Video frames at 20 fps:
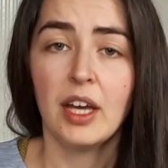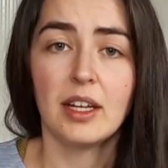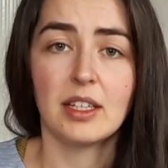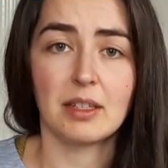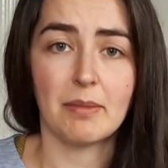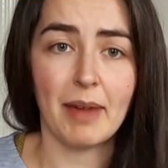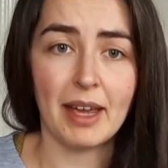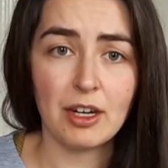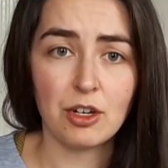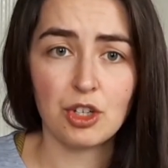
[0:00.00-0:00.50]

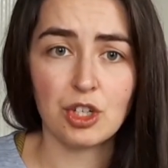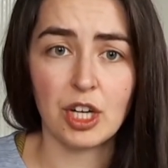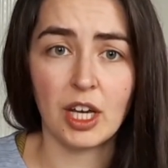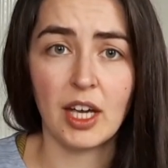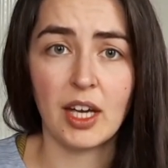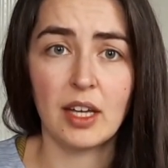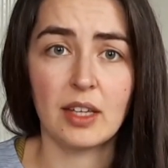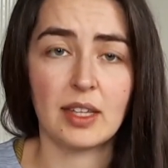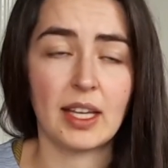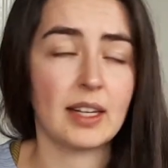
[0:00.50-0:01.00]

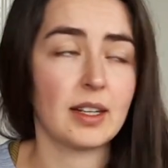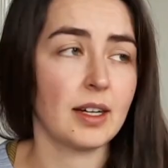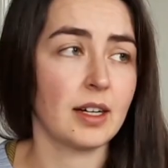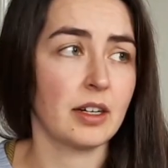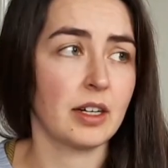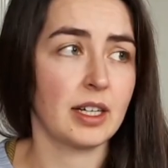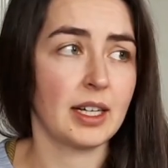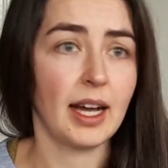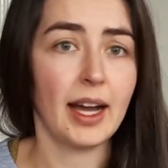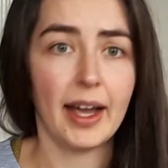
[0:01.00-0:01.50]
dementia, that are
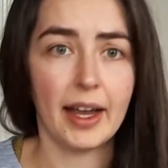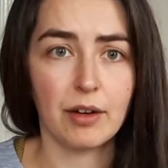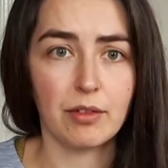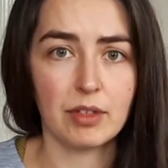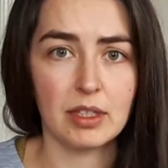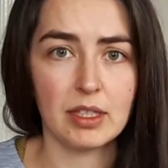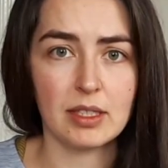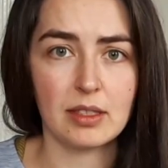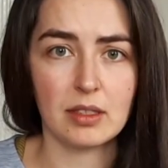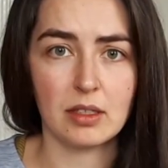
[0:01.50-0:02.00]
at high
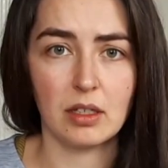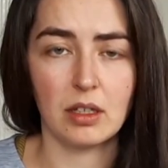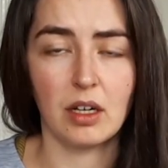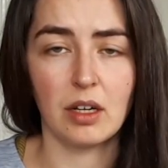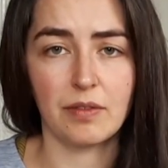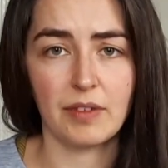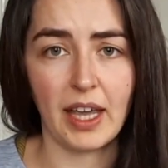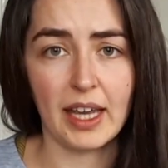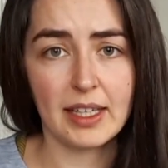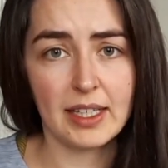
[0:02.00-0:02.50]
risk
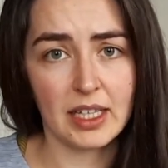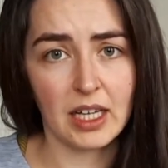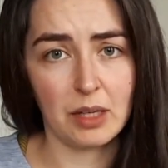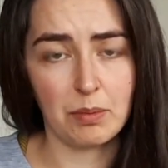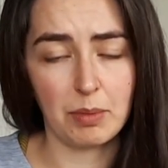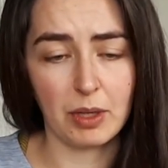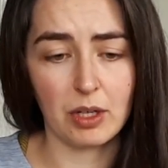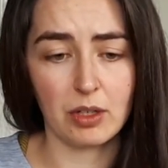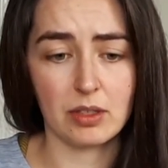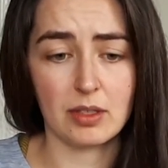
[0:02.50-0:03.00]
of getting it
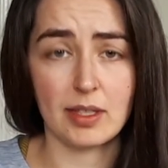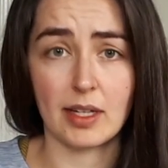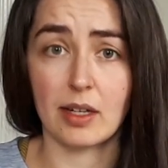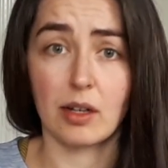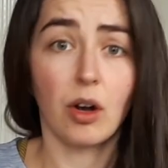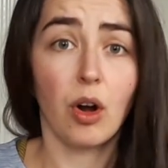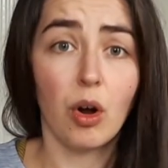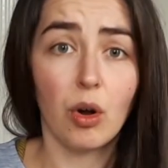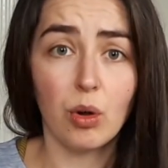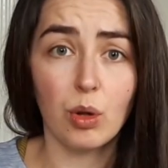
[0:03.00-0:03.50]
because they're
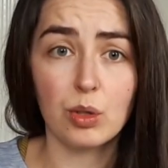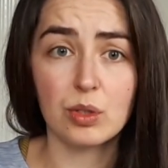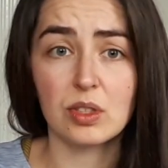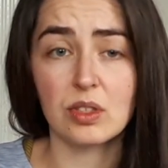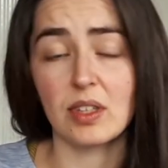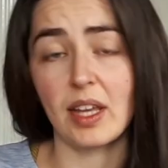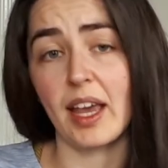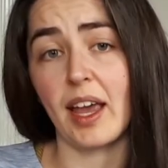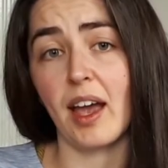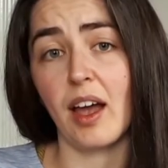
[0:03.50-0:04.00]
old.
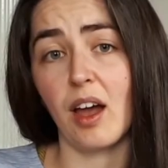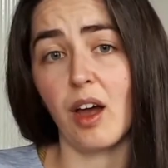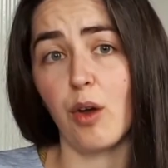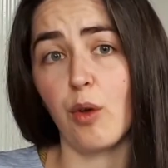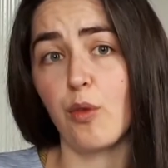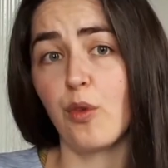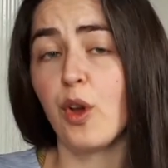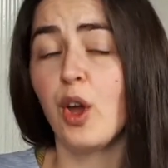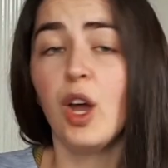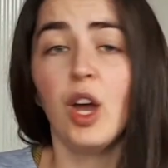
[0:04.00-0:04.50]
They
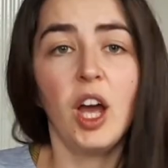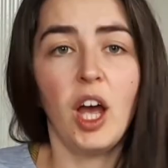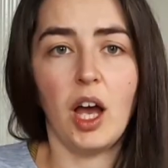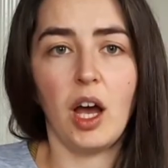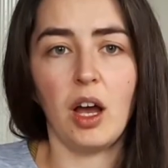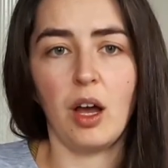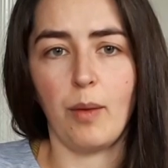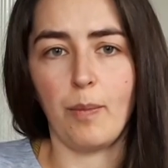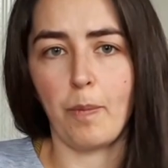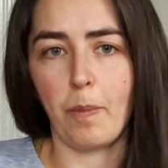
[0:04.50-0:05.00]
have,
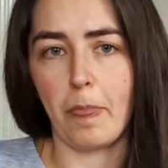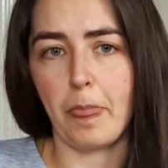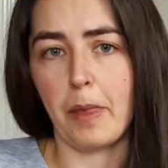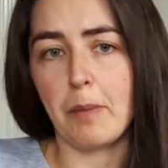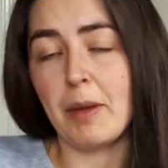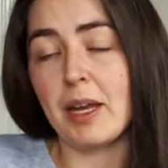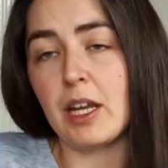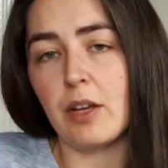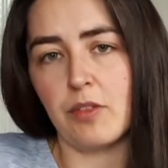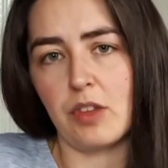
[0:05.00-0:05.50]

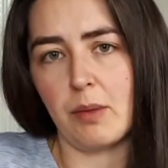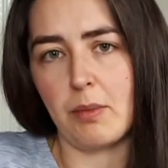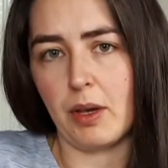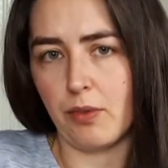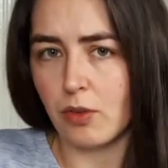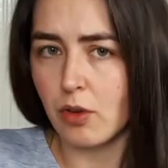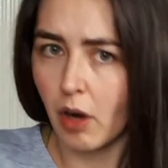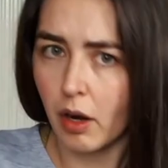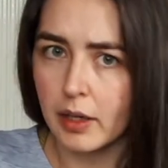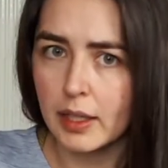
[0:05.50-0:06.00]
many of them have
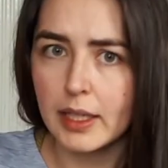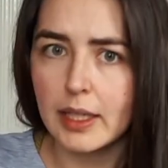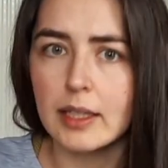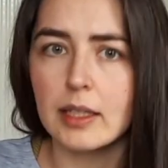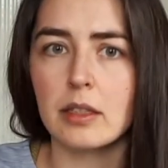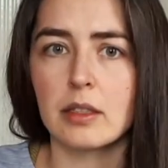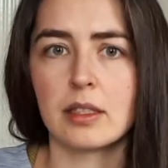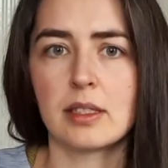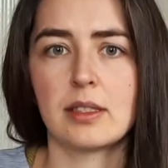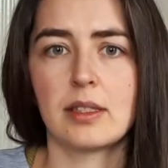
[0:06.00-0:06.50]
chronic
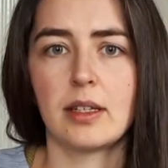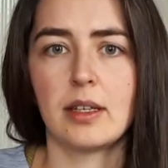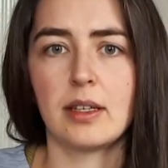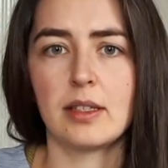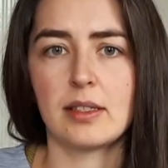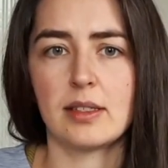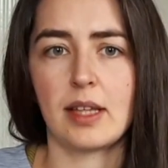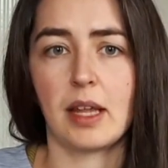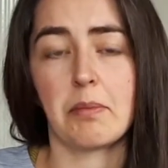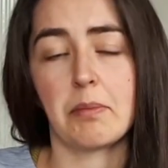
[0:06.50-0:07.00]

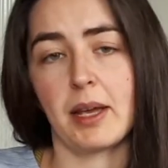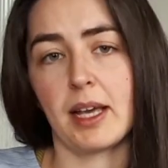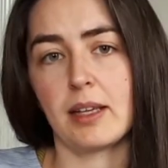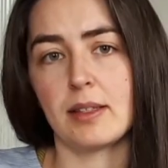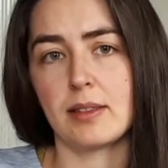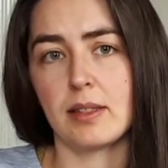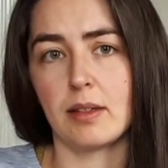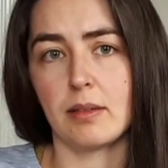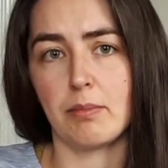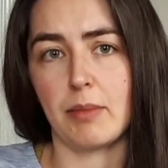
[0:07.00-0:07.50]
illnesses that make
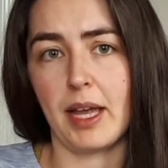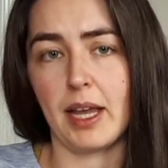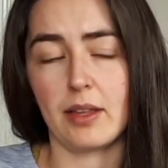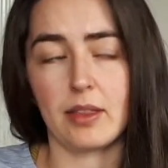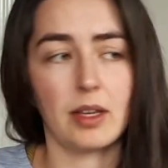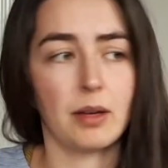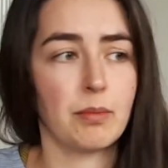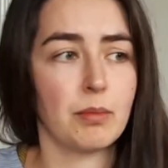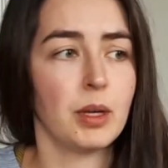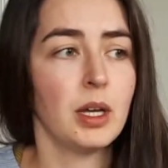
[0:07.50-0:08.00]

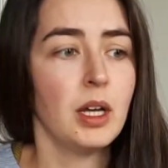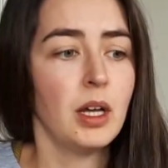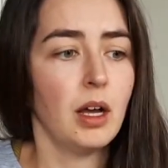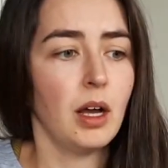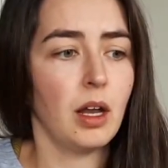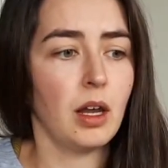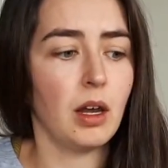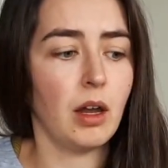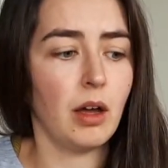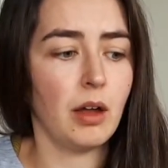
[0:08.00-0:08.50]
them
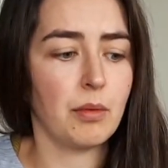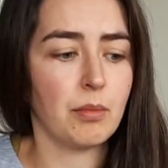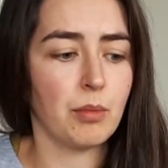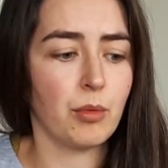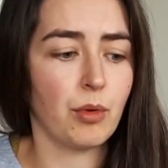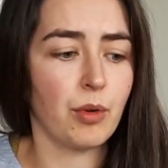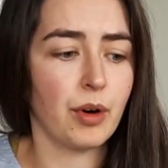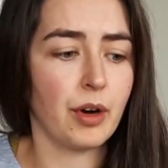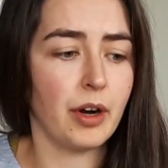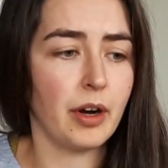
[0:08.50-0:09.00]
a lot
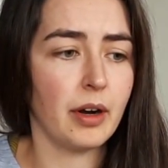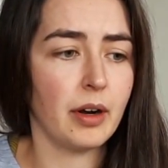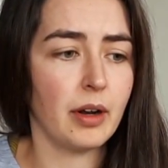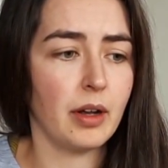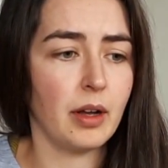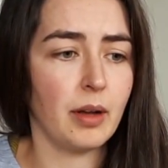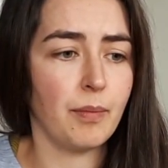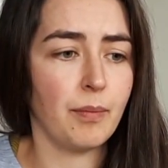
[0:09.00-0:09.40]
more